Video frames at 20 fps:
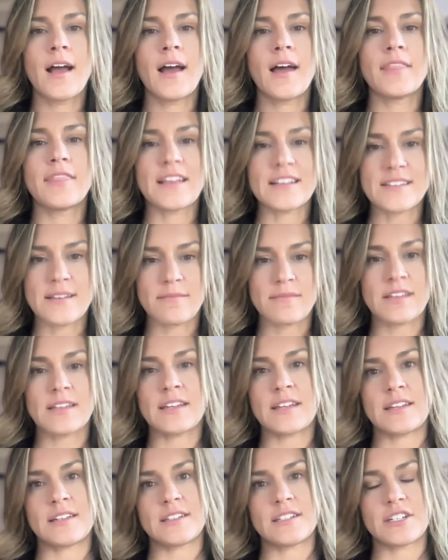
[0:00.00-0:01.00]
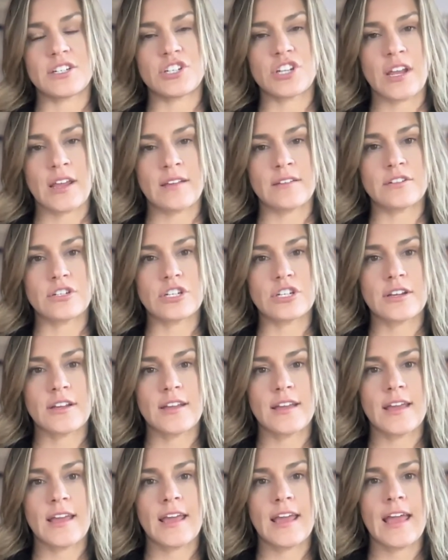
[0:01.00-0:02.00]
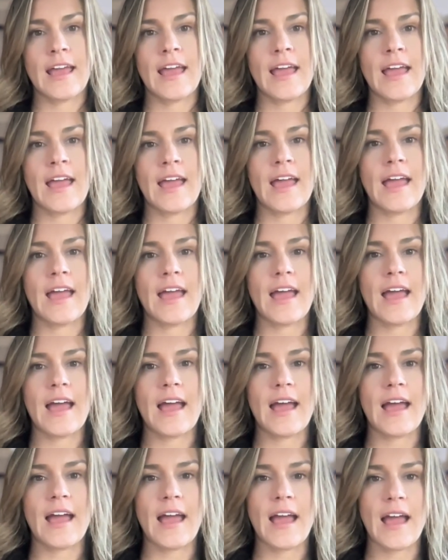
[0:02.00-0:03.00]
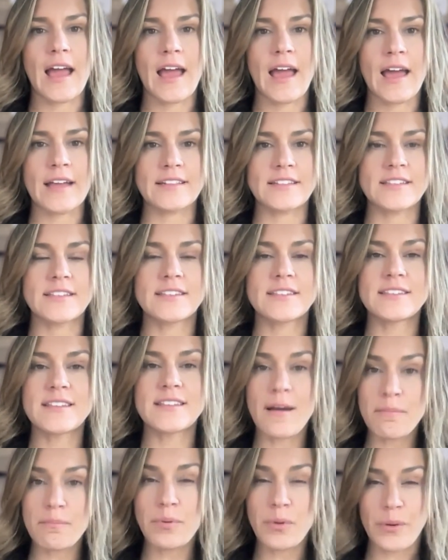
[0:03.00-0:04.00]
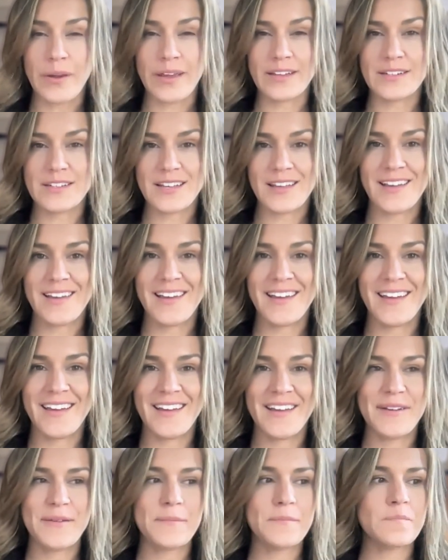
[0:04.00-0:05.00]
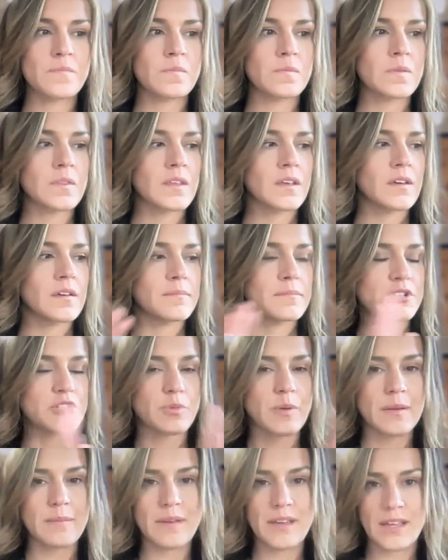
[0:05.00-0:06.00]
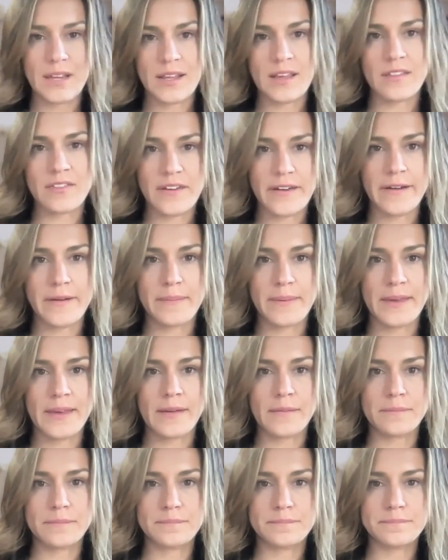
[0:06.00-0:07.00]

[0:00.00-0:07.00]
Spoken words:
that something needed to change. At some point between beginning therapy